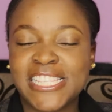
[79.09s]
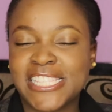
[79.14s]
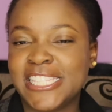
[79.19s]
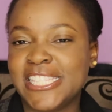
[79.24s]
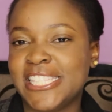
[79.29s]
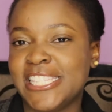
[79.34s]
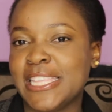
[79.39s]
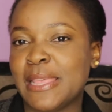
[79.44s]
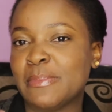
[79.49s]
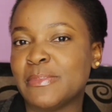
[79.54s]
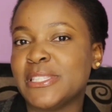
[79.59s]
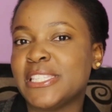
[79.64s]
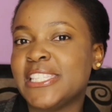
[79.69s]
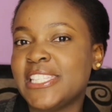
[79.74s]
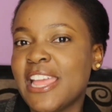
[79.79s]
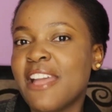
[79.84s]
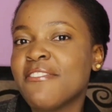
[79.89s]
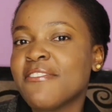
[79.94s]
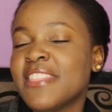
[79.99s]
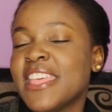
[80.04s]
some
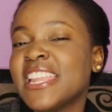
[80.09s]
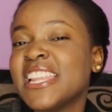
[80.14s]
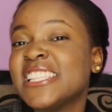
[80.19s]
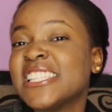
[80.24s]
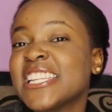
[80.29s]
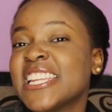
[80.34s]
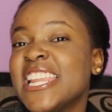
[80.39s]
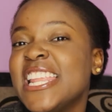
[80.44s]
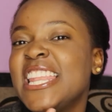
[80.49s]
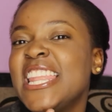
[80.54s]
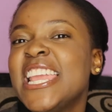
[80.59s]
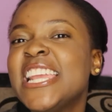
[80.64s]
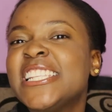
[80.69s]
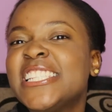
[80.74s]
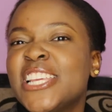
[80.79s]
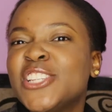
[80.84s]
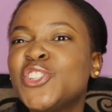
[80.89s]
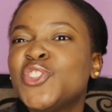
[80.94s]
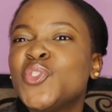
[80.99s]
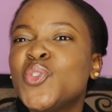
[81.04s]
stuff that is
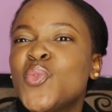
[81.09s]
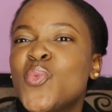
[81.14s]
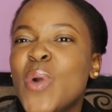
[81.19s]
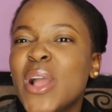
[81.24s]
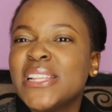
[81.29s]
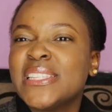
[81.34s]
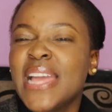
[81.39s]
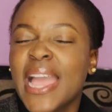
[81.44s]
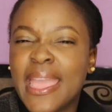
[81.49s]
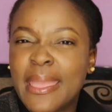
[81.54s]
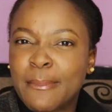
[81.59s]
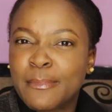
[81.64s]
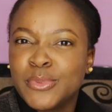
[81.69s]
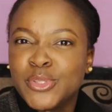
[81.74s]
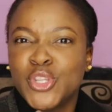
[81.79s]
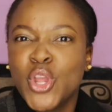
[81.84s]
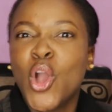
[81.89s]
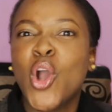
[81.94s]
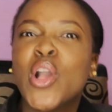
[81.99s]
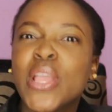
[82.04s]
related to what I
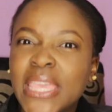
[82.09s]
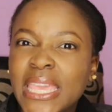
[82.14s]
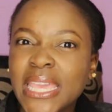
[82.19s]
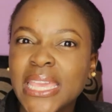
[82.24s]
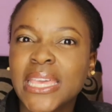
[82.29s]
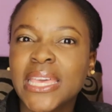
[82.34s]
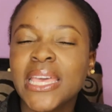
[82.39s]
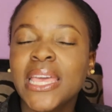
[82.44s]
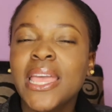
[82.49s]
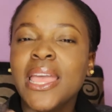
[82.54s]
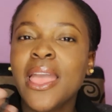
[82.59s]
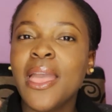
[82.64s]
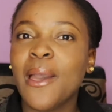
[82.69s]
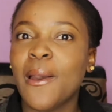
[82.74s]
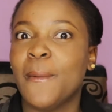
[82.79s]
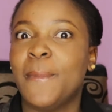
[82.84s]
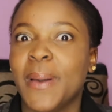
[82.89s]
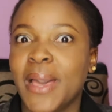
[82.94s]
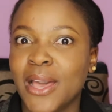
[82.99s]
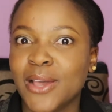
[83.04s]
am talking
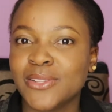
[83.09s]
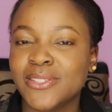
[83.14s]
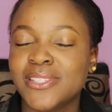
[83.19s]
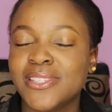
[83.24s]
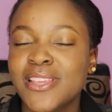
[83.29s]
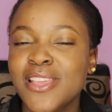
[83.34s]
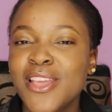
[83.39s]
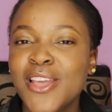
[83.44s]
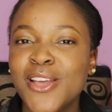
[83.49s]
about.